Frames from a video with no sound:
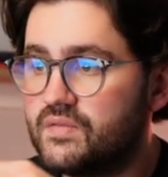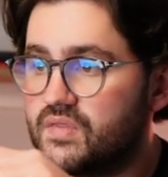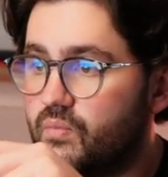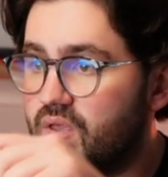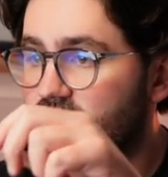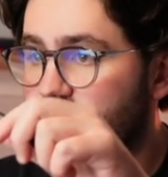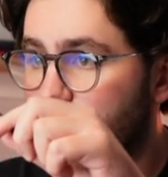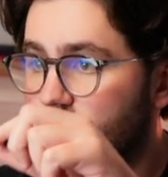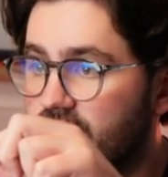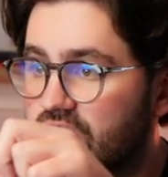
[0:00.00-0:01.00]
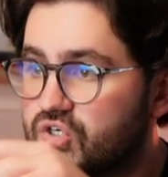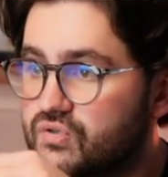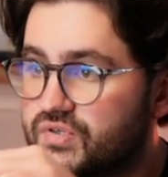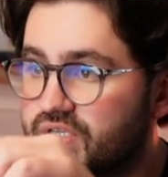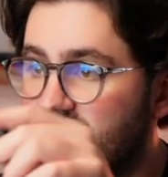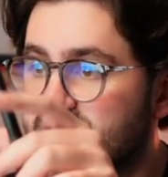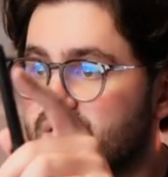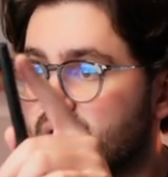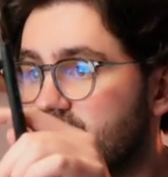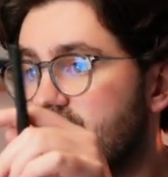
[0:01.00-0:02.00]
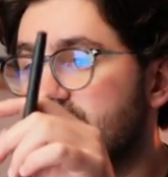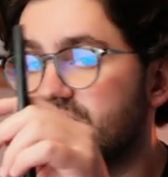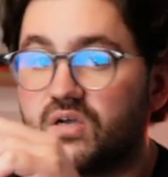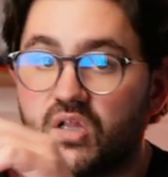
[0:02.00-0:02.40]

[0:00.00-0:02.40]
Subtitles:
Then we have locations, 80